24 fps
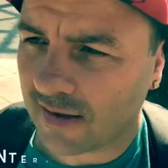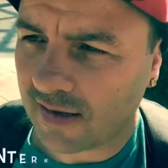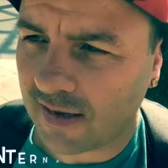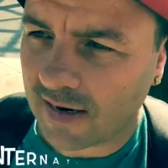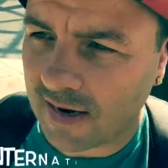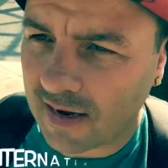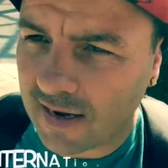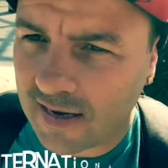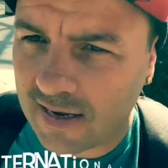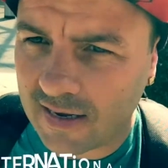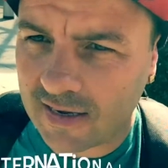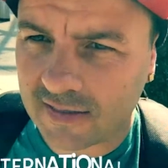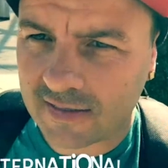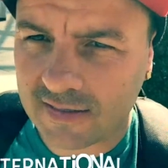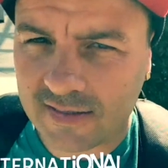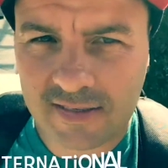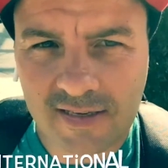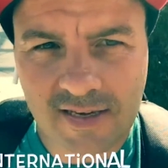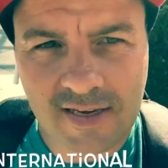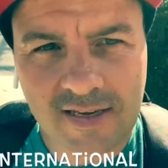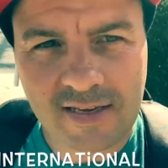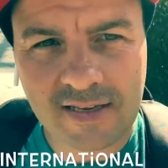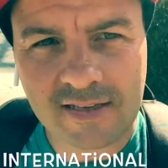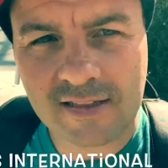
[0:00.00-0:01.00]
G'day,
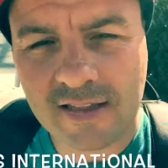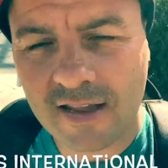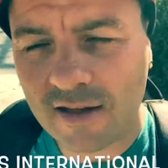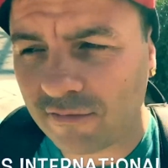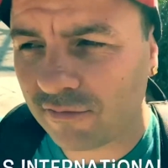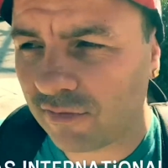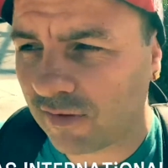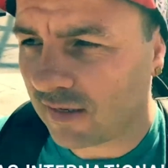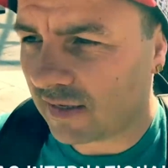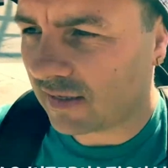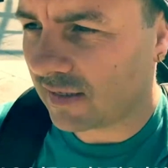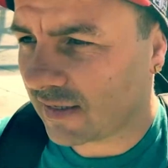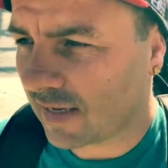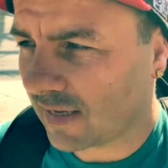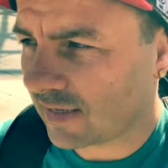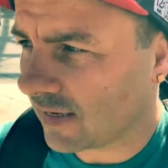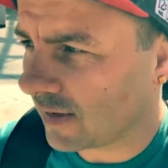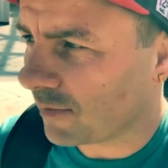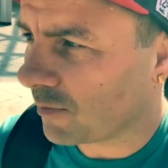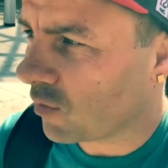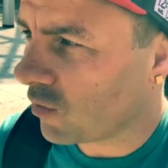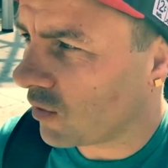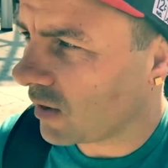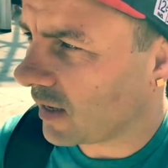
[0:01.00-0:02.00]
it's a lovely
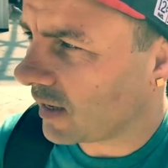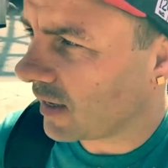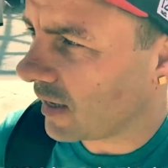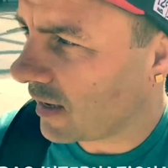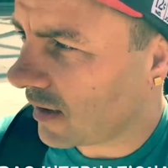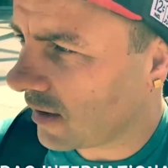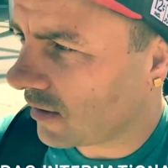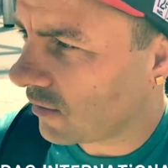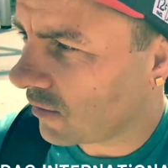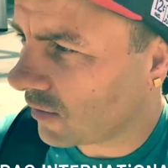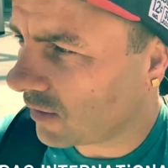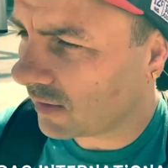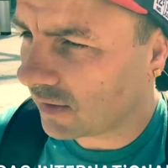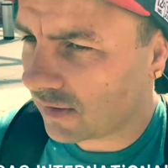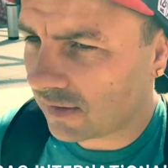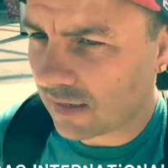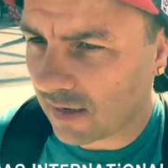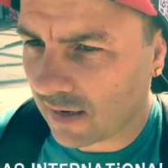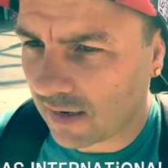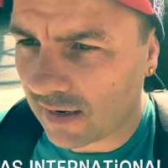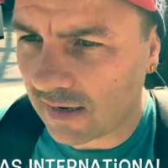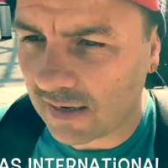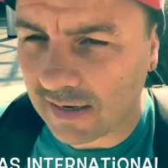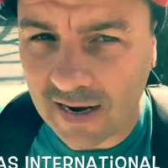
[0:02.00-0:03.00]
Saturday morning here
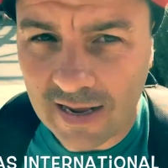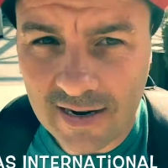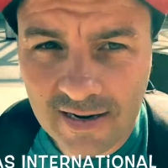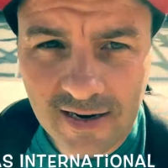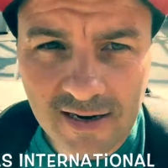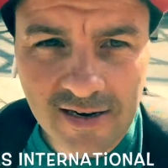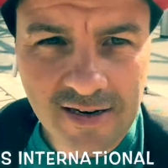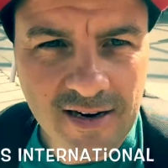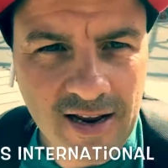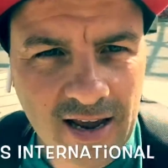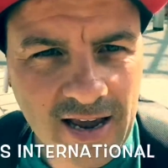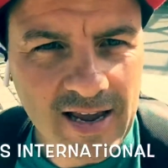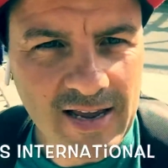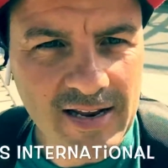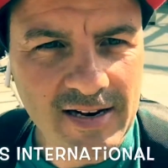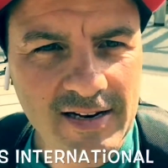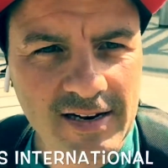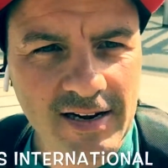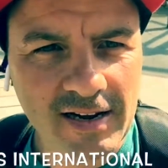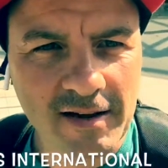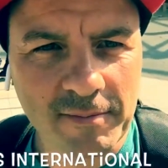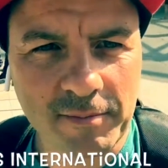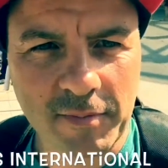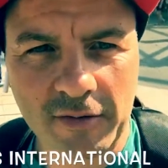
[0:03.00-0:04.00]
in London,
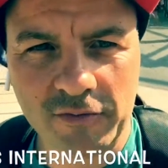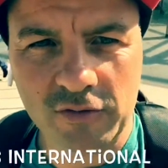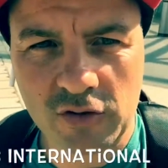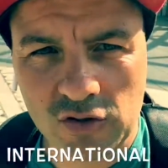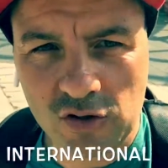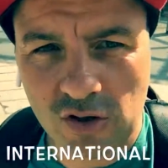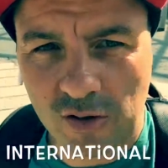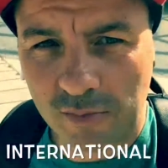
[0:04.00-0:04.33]
and I've just